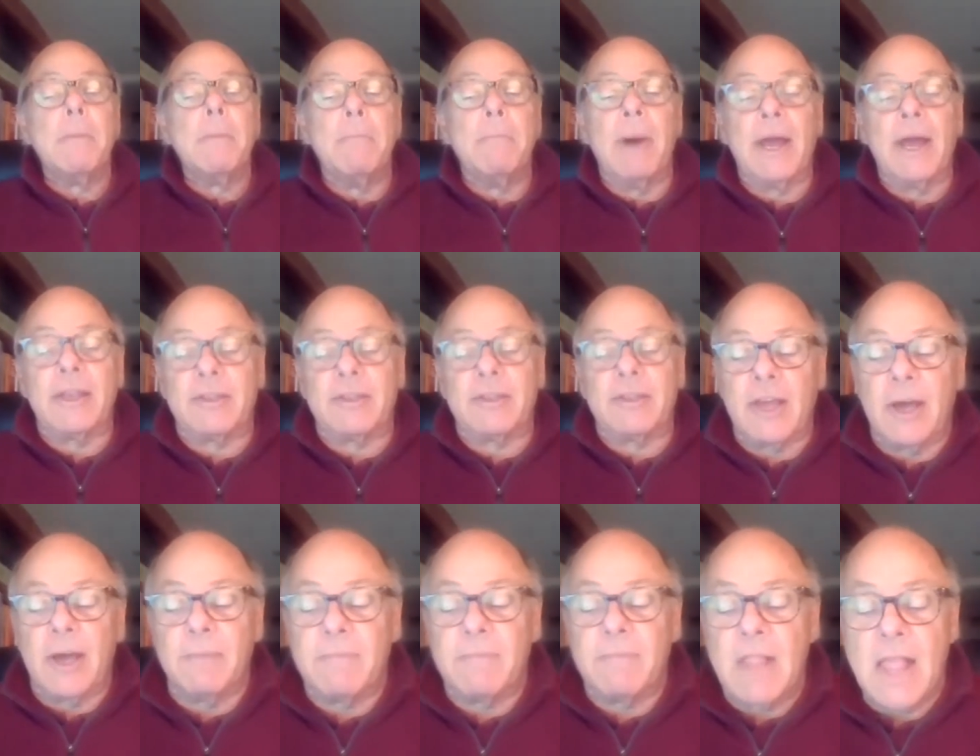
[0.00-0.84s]
But
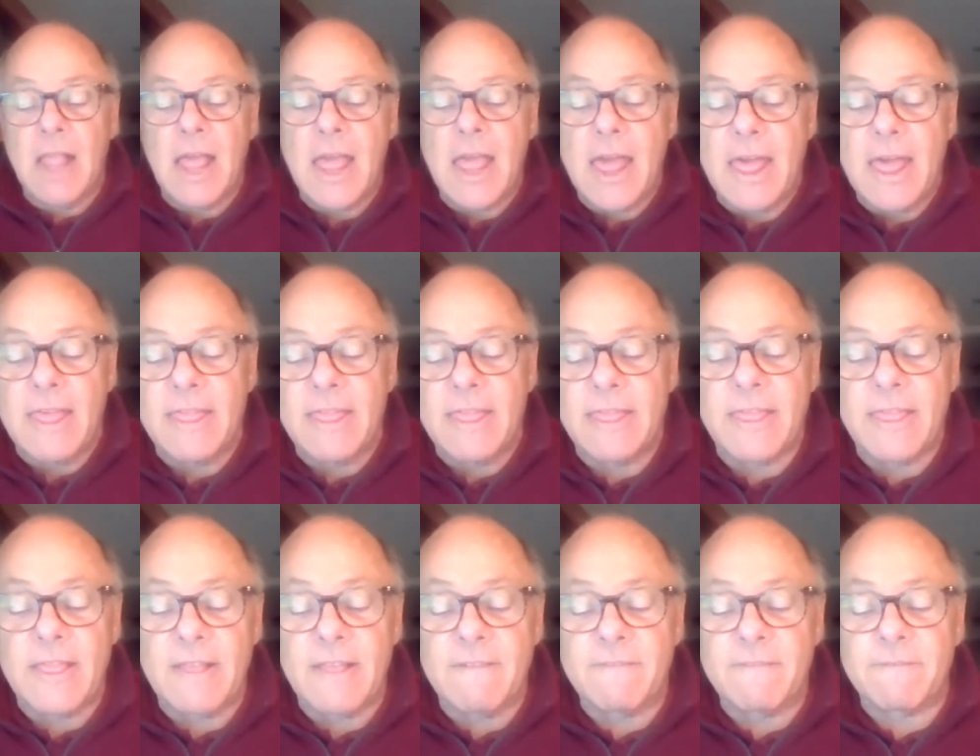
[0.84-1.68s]

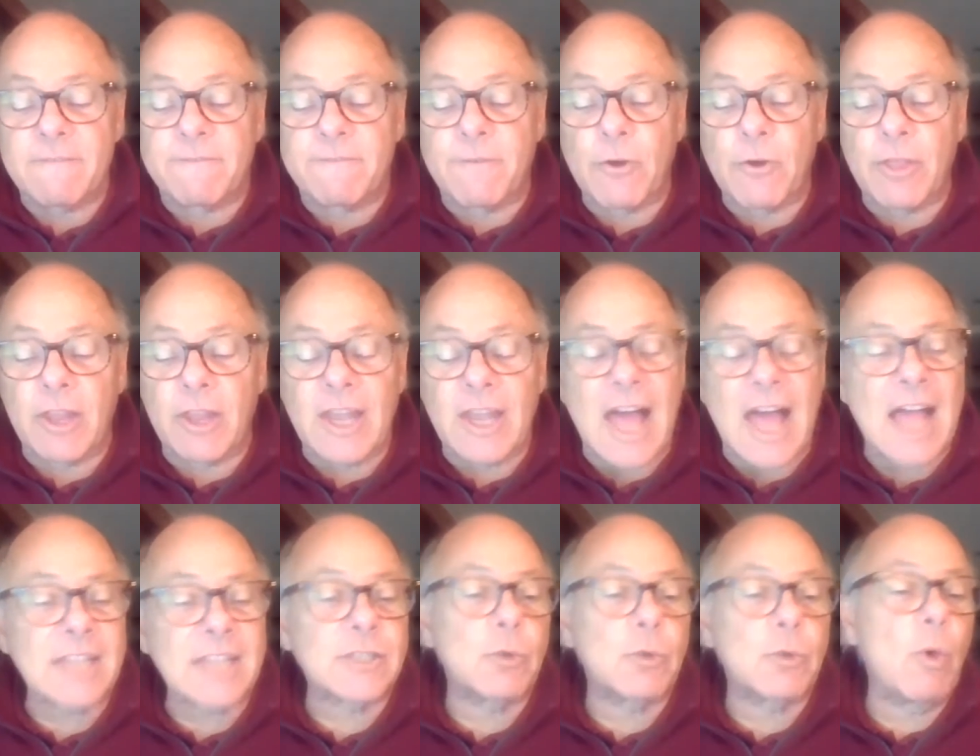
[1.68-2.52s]
for the
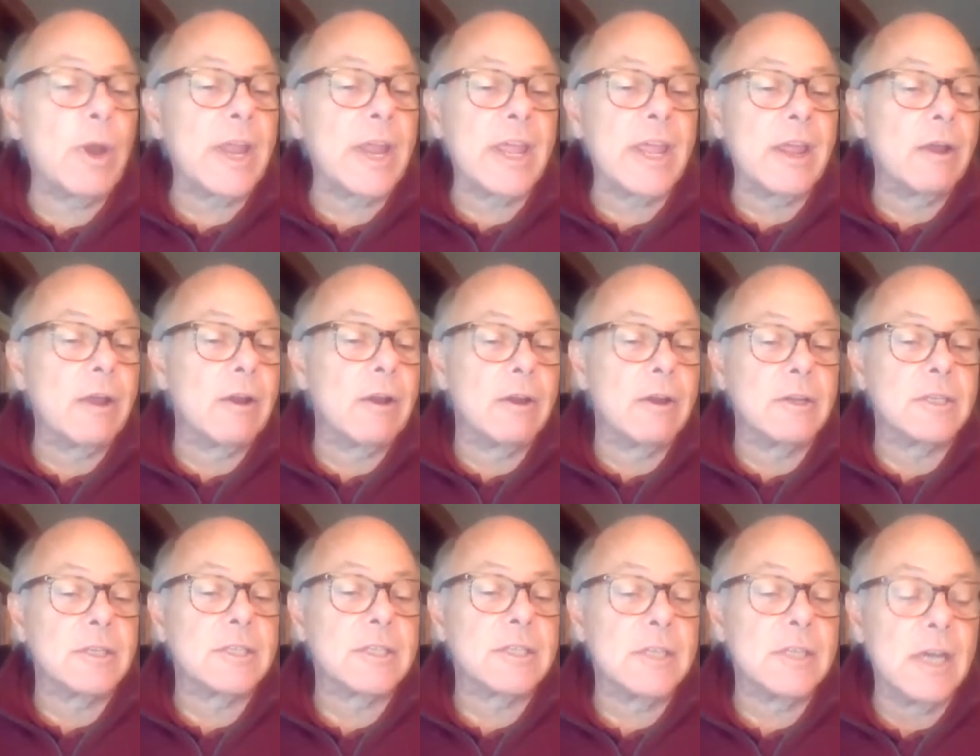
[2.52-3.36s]
last 20
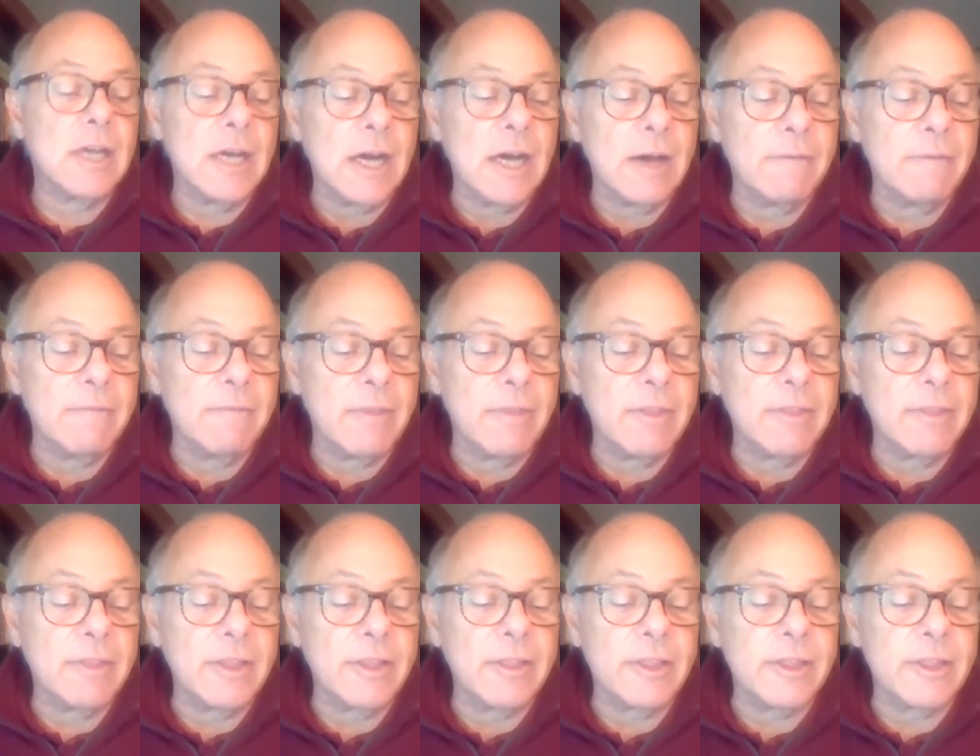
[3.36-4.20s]
years,
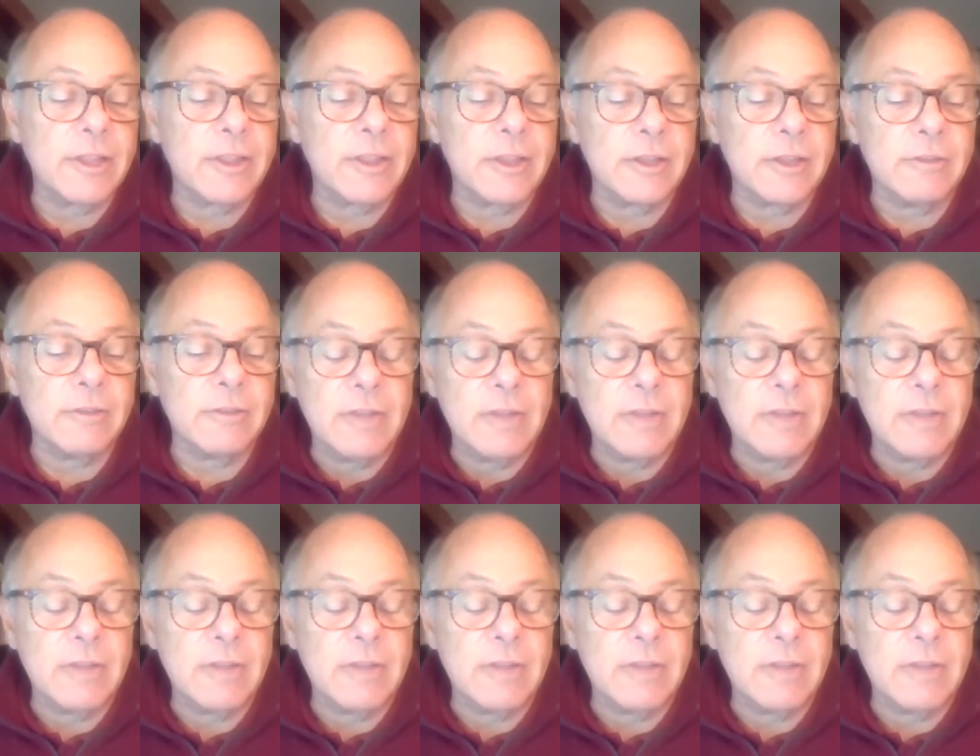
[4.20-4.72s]
the